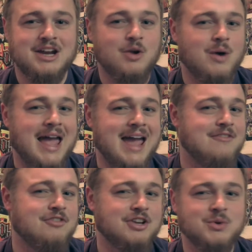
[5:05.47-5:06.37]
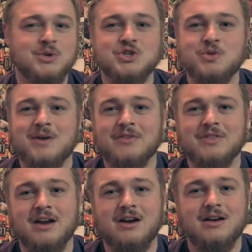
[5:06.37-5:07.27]
I know every Yu-Gi tuber out
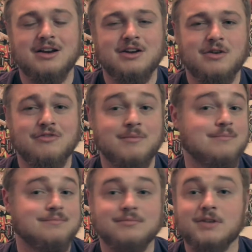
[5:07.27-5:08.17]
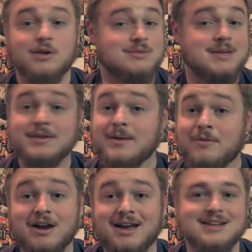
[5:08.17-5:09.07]
there, from Team
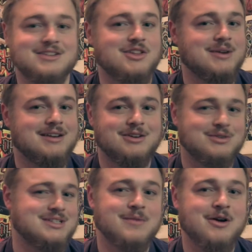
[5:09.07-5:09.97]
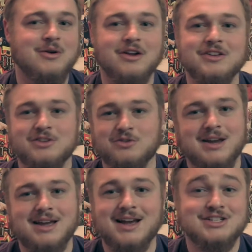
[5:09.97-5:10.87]
Samurai X all the way to Simo and all the other
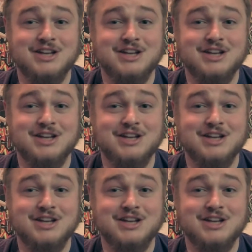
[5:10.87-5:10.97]
great guys.